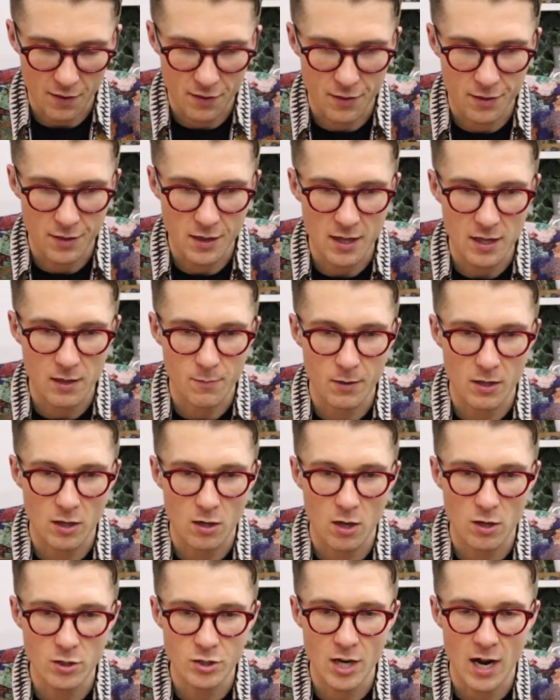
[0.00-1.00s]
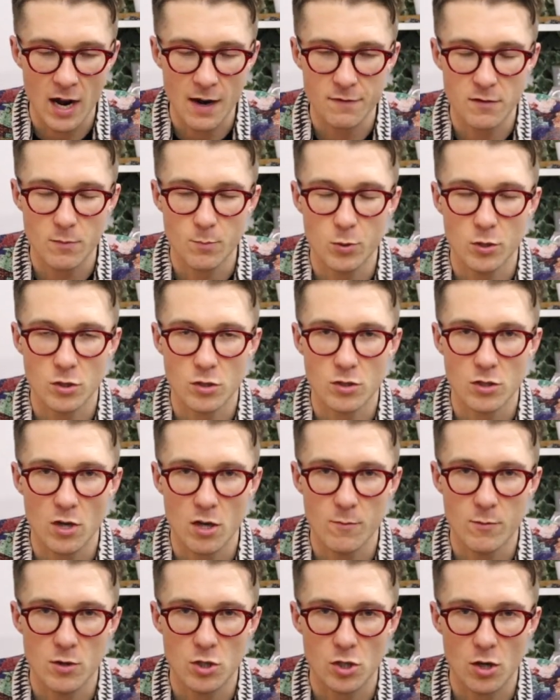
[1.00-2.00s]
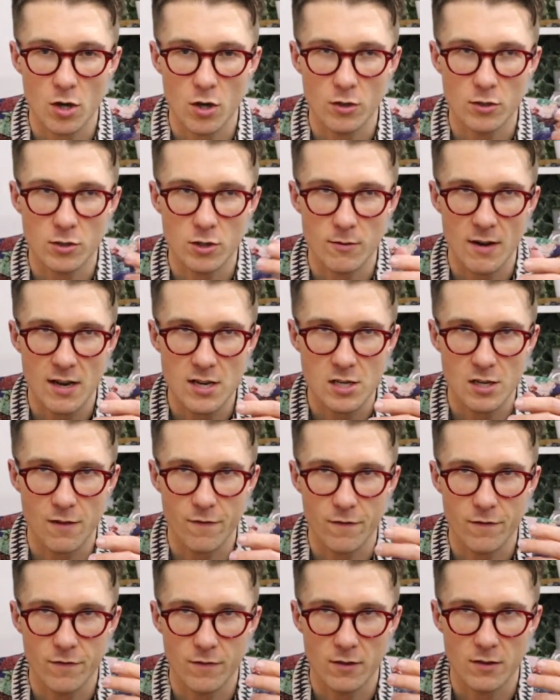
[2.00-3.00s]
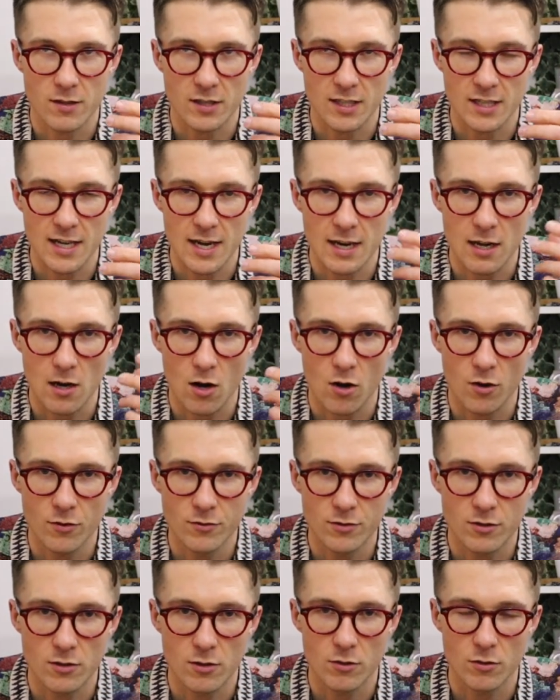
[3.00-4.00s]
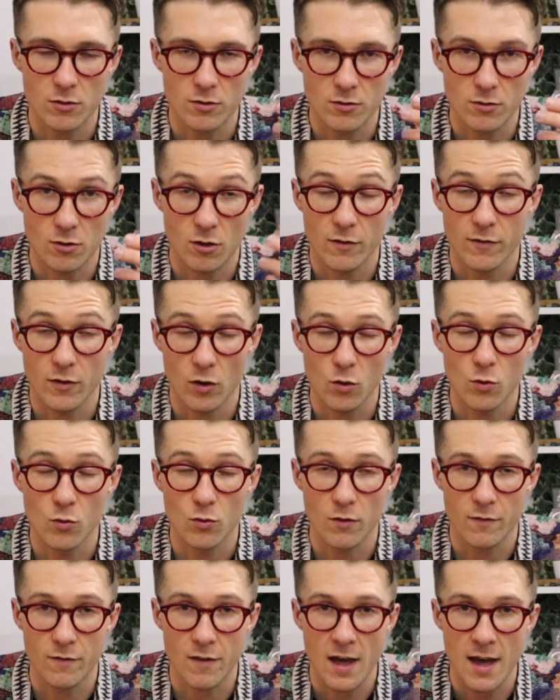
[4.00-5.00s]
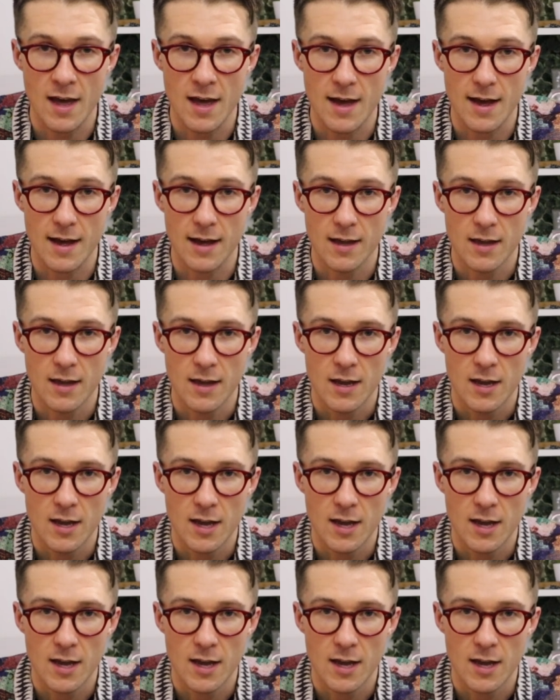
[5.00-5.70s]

I think because you have to put so much on to actually to get it on to, to cover all of the hair